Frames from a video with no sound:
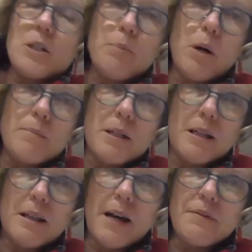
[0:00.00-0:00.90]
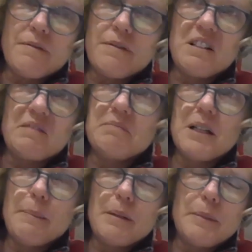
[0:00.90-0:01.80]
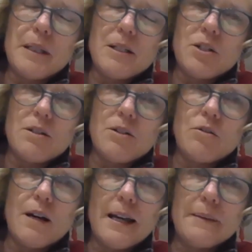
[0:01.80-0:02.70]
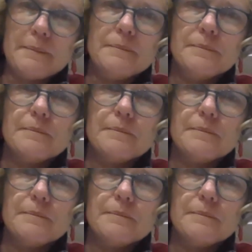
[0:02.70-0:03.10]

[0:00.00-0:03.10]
then just popped it in the oven for a couple of minutes just to dry out.